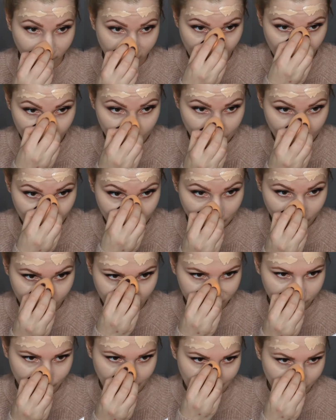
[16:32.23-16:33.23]
focus on some
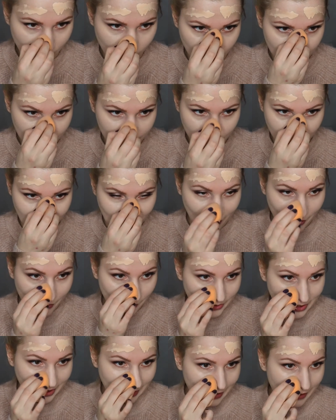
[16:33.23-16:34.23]
of my oldest
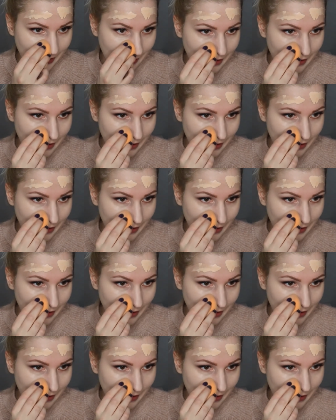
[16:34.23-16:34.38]
products,